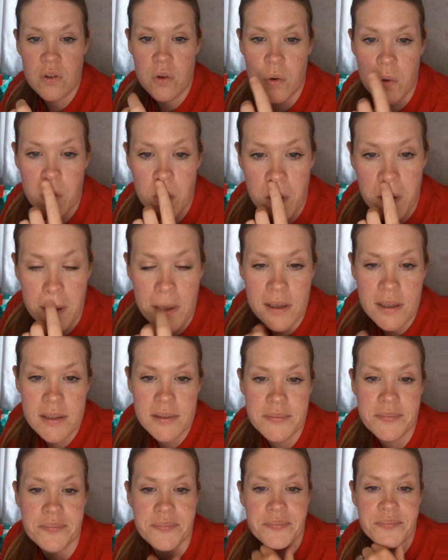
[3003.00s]
all good.
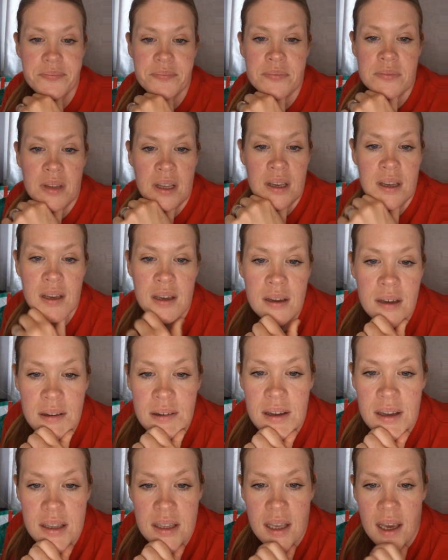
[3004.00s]

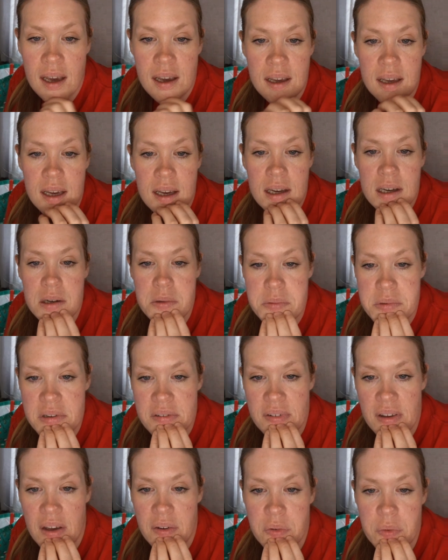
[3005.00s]
Yeah, it helps
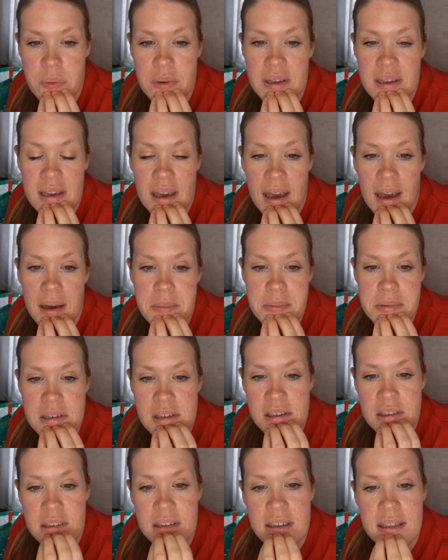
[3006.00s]
if you have a... Yeah,
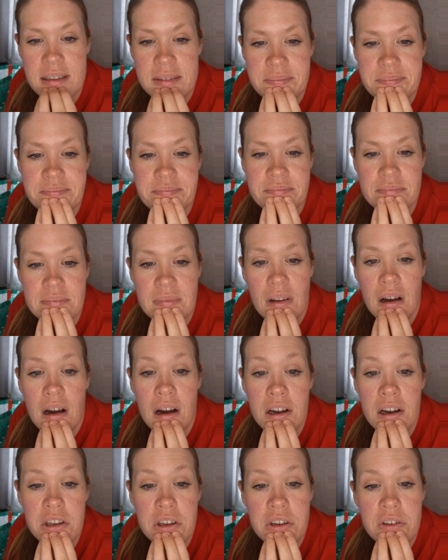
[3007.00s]
absolutely.
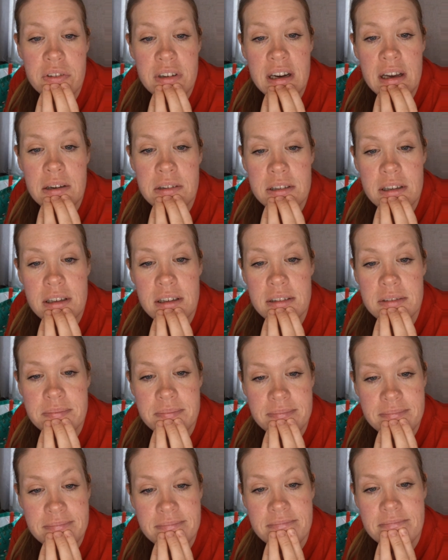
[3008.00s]
Are you, Ronaldo?
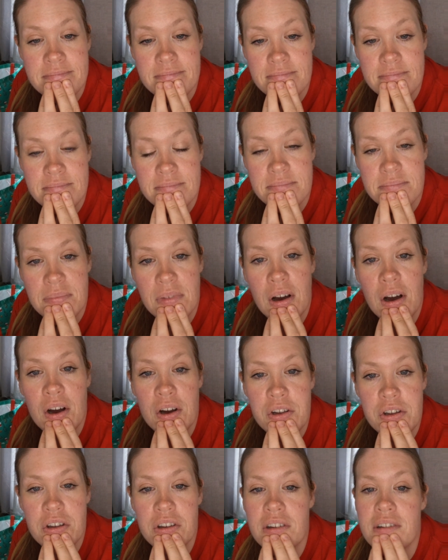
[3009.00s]

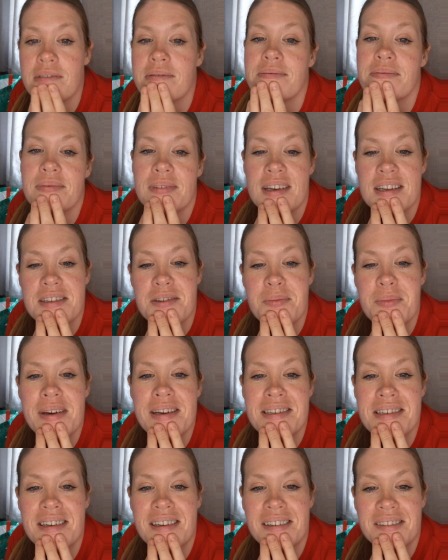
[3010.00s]
Are you? That's
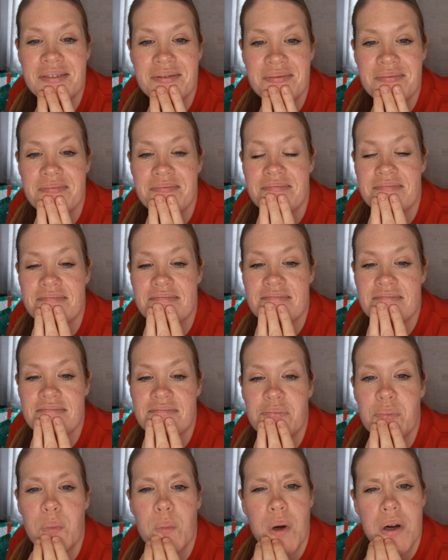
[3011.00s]
amazing.
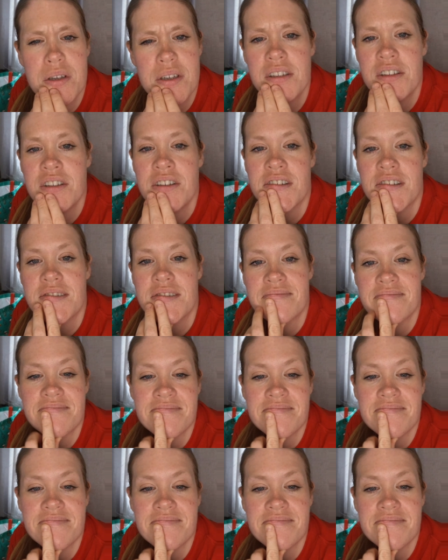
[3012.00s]
Well done, you.